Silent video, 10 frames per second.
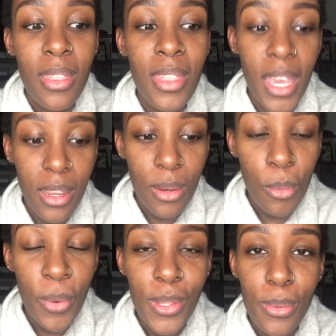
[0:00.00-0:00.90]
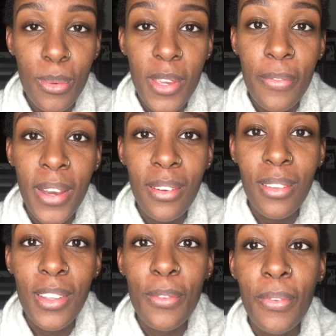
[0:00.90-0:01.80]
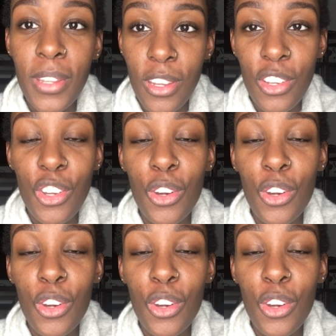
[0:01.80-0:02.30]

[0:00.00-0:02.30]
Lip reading: Then, once we finally finish